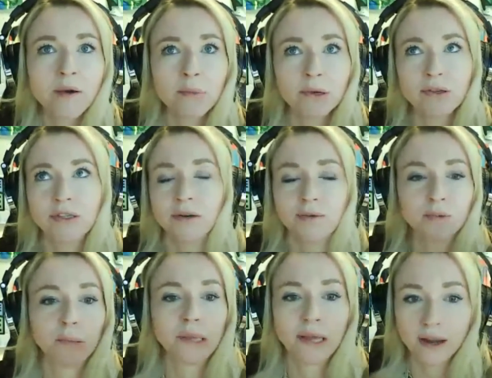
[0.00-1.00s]
Because there was
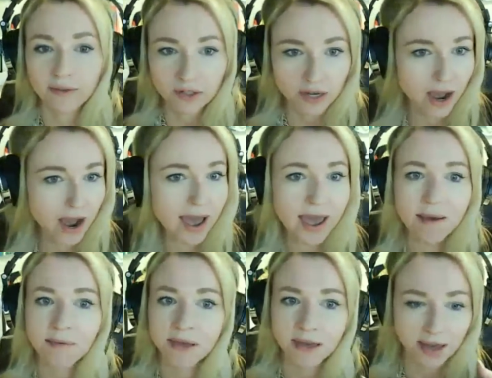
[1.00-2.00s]
plenty of
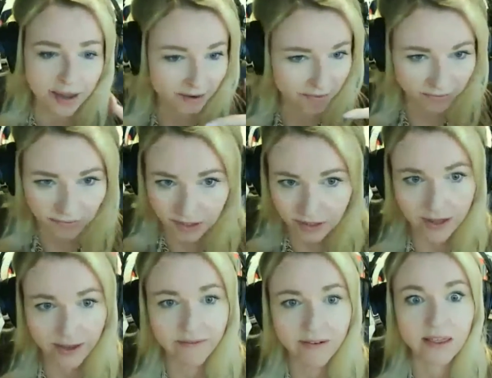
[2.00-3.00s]
time. They kind of did
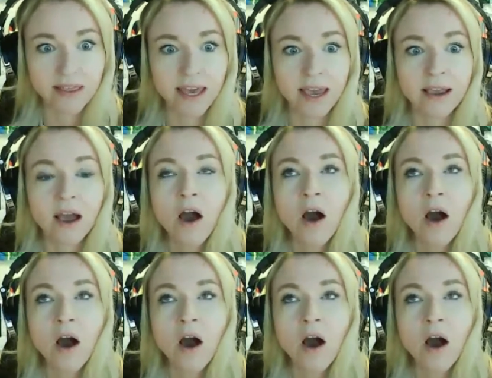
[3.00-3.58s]
everything.